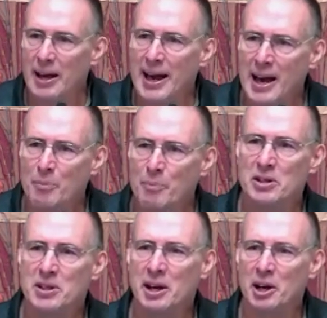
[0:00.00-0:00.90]

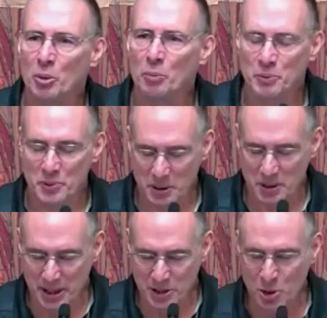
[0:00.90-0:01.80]
Happy to help,
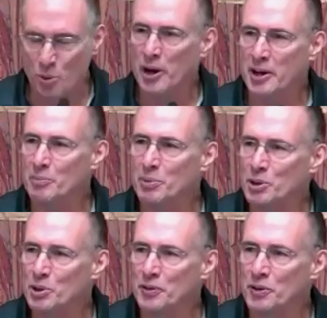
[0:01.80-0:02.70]
that's quite a
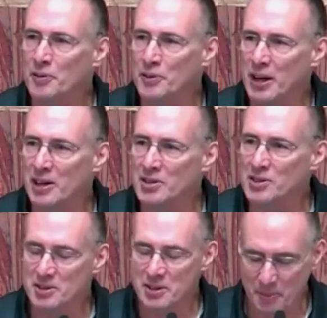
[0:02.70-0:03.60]
beautiful
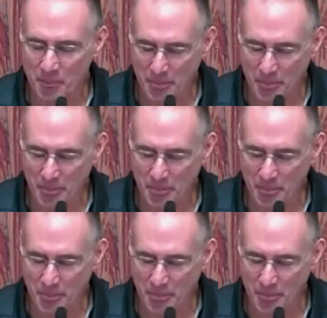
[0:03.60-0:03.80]
phrase.